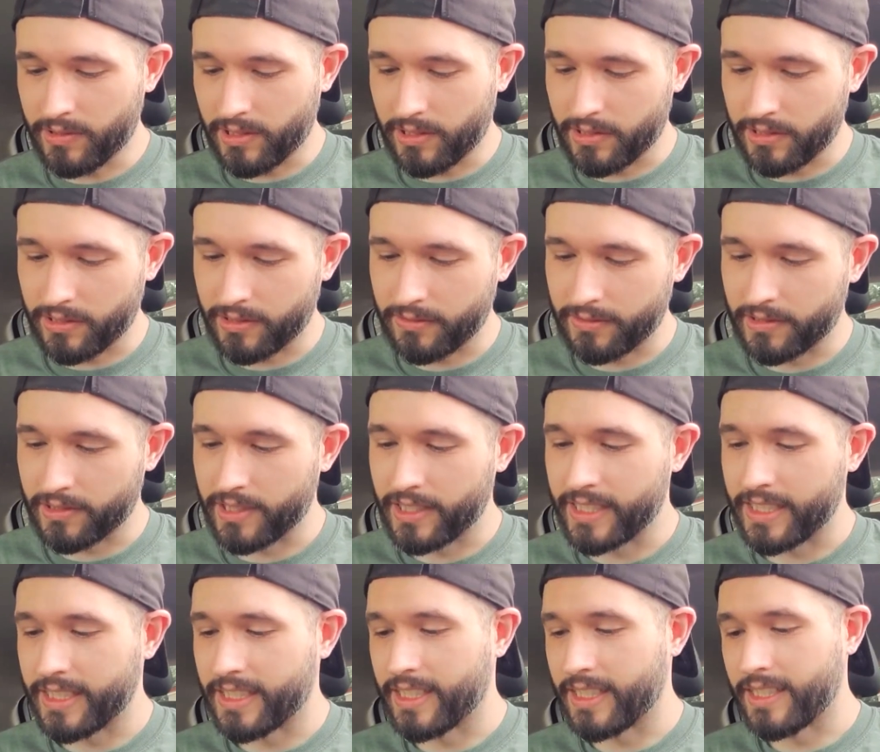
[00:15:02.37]
over
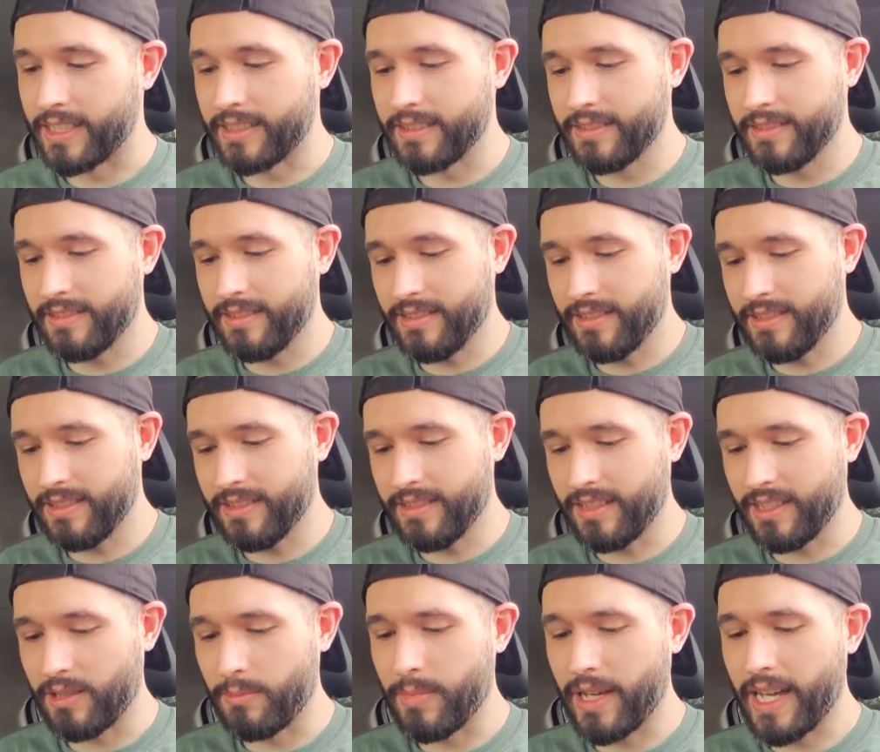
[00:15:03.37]
the
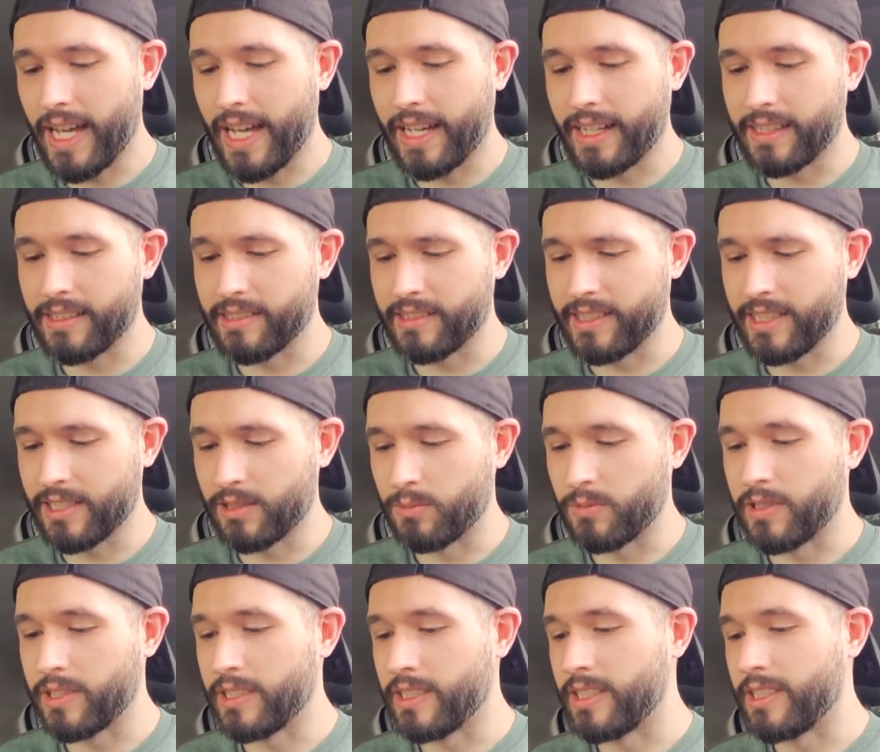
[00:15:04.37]
bag, or at least
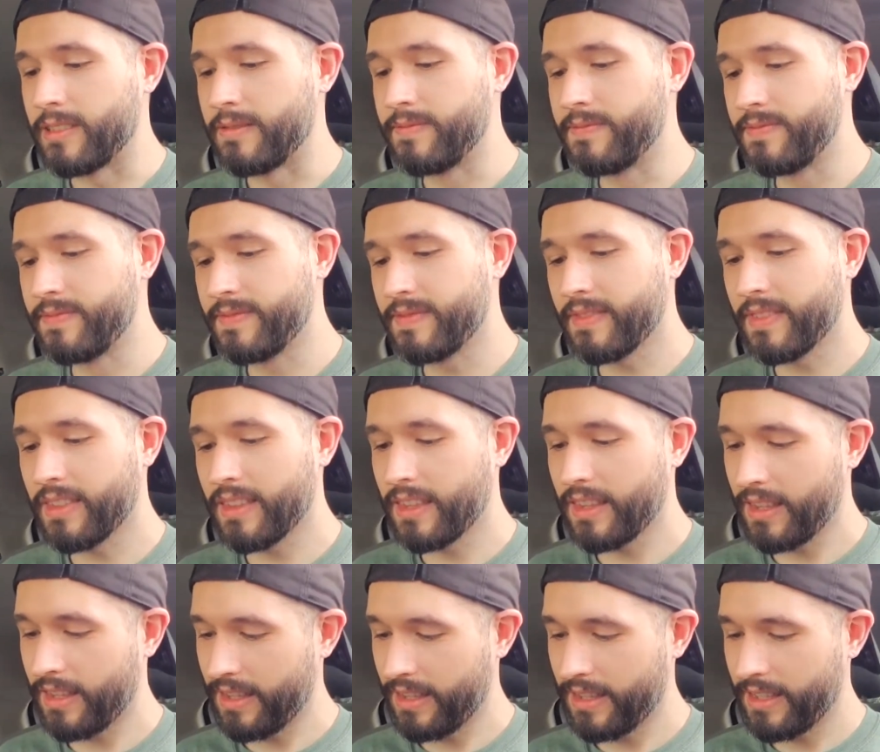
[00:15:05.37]
one did.
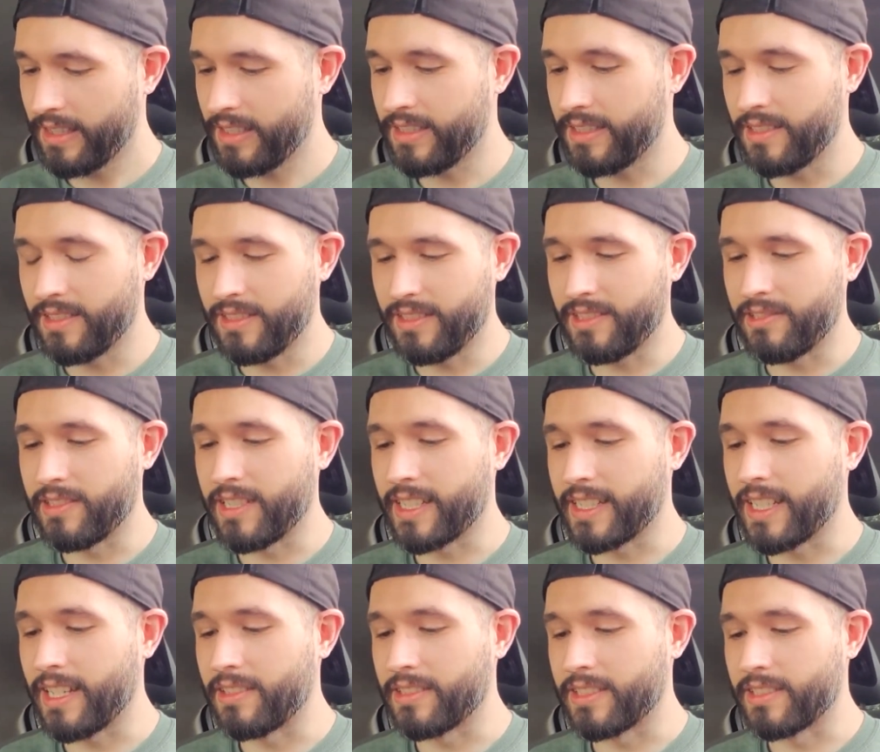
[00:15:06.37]
so that
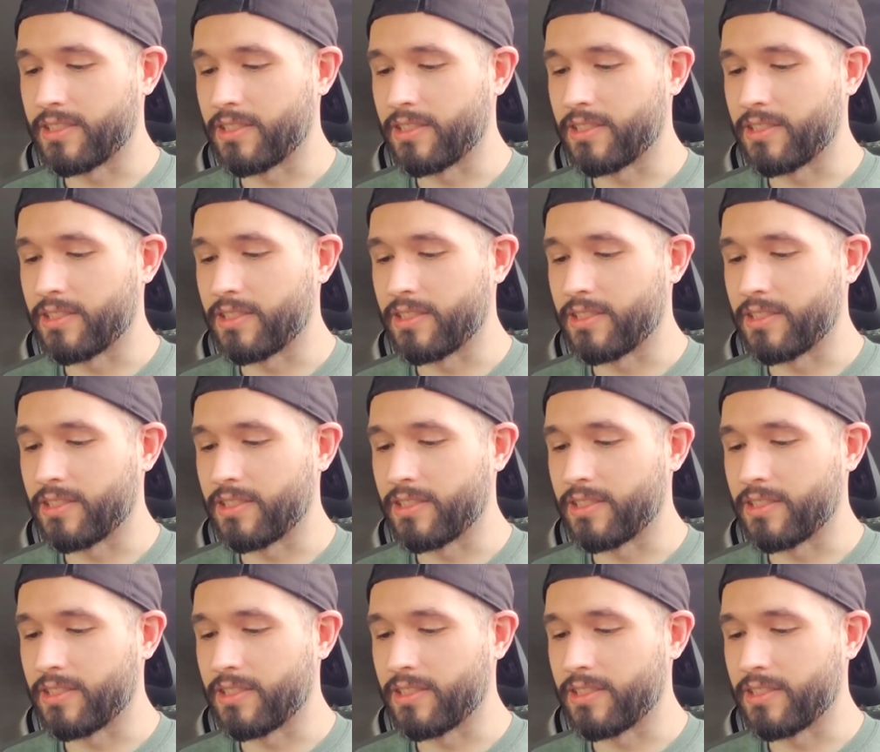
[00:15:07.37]
counts as all